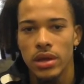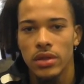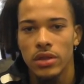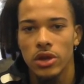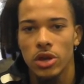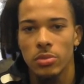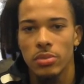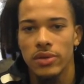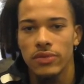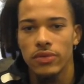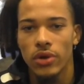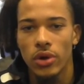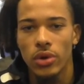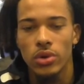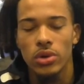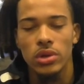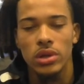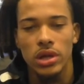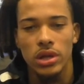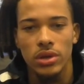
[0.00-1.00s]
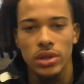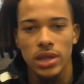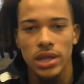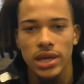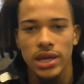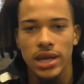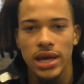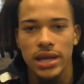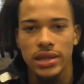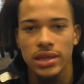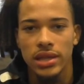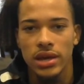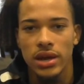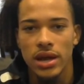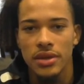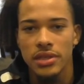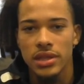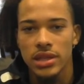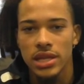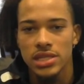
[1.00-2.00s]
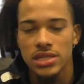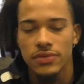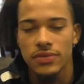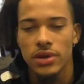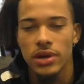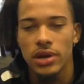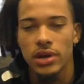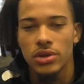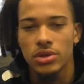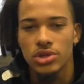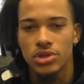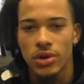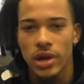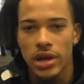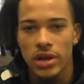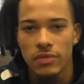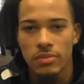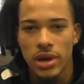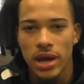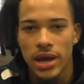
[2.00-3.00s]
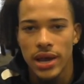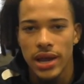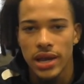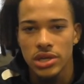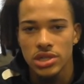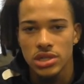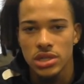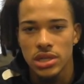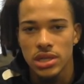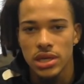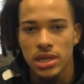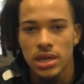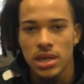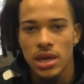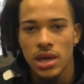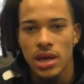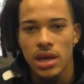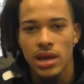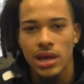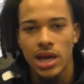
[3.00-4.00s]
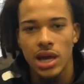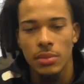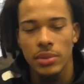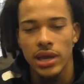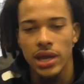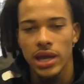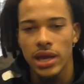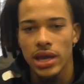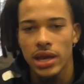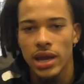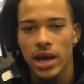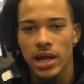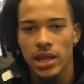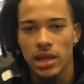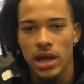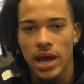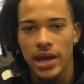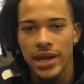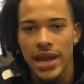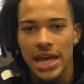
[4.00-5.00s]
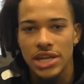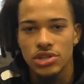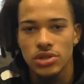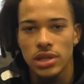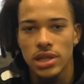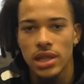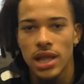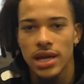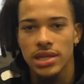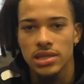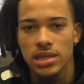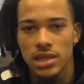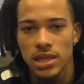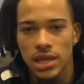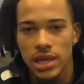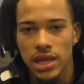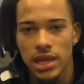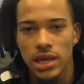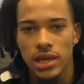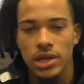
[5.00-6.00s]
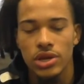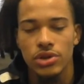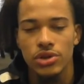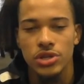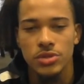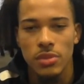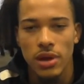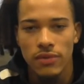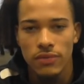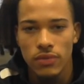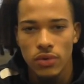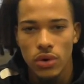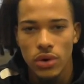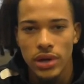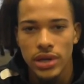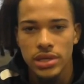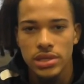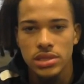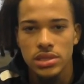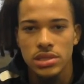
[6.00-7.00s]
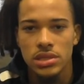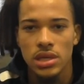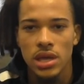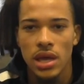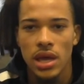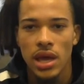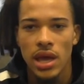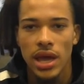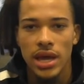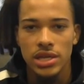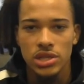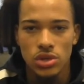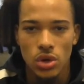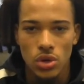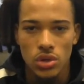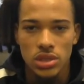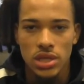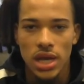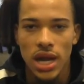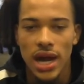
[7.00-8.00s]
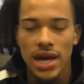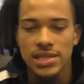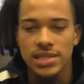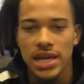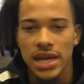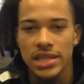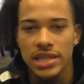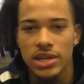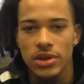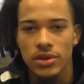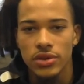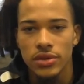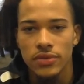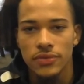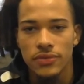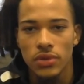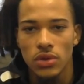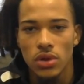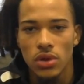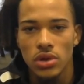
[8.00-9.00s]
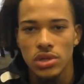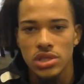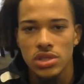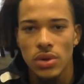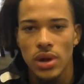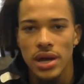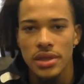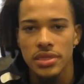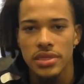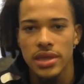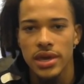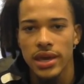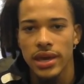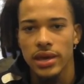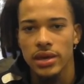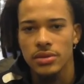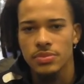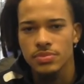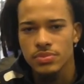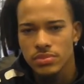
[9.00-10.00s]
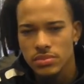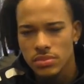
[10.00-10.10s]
that could be vocal and could lead out there. I think that's a very good trait of mine, actually. Coming in, I naturally like to lead and use my voice and talk to guys out there on the floor. So I think